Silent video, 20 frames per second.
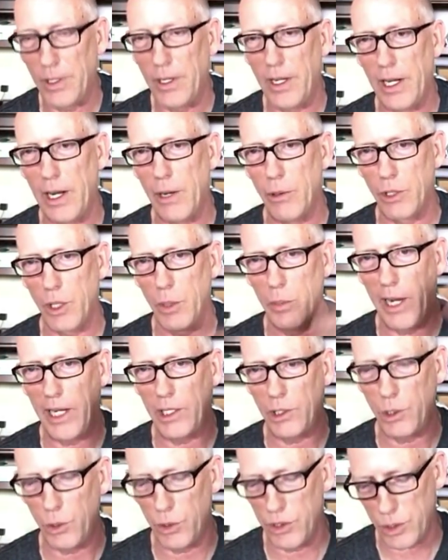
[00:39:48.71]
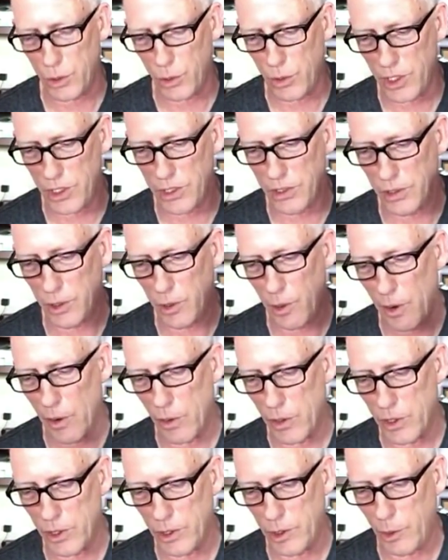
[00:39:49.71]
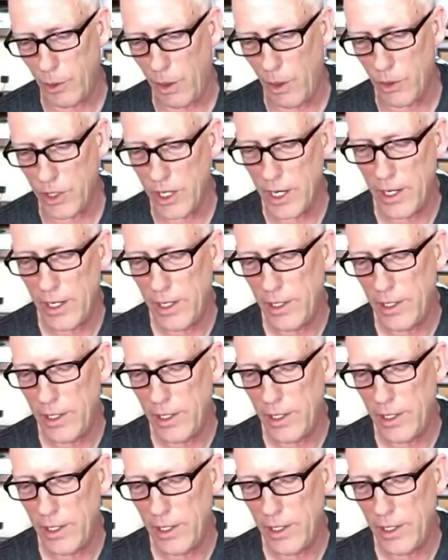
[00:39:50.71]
and I would go back to his original quote,